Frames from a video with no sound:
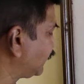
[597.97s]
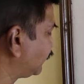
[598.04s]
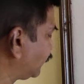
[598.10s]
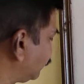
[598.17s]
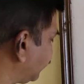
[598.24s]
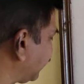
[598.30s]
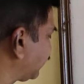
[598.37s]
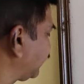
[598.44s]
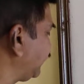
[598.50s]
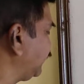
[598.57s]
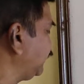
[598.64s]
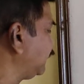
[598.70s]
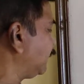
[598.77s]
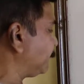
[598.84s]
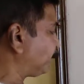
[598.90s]

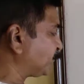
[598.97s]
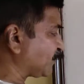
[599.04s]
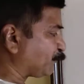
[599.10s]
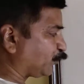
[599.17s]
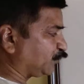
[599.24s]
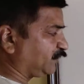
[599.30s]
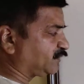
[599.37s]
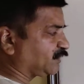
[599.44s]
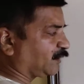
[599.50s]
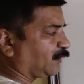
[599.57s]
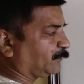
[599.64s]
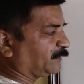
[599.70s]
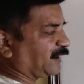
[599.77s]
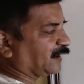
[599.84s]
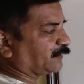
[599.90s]
Similarly, position
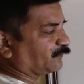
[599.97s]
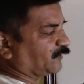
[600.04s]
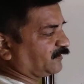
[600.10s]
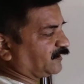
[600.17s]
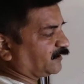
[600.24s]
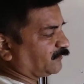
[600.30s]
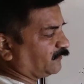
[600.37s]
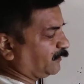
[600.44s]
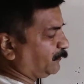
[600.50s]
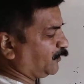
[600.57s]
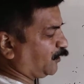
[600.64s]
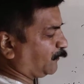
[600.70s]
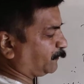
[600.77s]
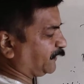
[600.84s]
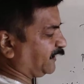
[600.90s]
of dark fringes will be
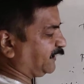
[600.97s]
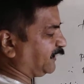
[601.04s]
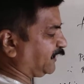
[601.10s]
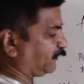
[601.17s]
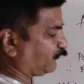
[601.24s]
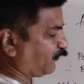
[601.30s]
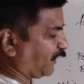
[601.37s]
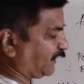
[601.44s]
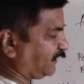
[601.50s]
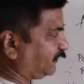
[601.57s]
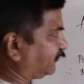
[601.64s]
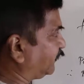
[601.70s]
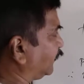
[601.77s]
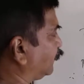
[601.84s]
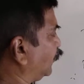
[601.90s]
obtained at
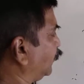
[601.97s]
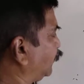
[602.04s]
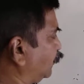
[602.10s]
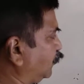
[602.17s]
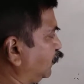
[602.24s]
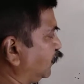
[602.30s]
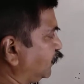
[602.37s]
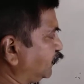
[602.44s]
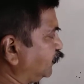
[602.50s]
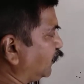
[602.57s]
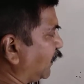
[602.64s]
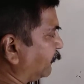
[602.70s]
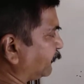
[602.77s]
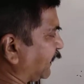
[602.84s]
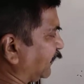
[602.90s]
y is equal to, you have